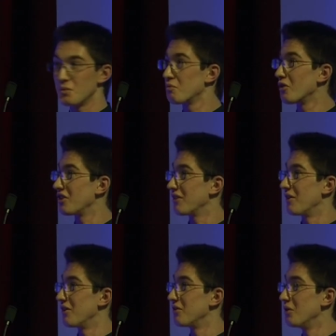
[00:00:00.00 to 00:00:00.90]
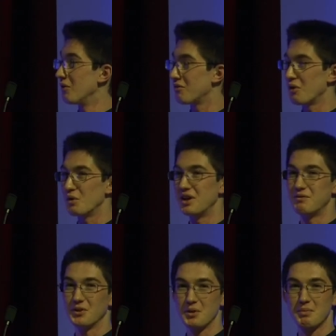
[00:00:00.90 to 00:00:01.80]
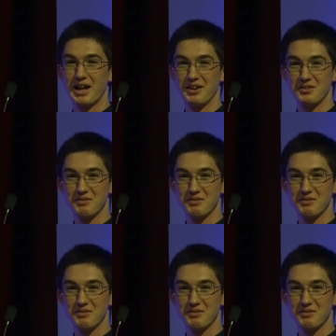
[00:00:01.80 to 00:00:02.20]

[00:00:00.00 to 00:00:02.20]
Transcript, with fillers: a project, that is, not for anyone living on the planet.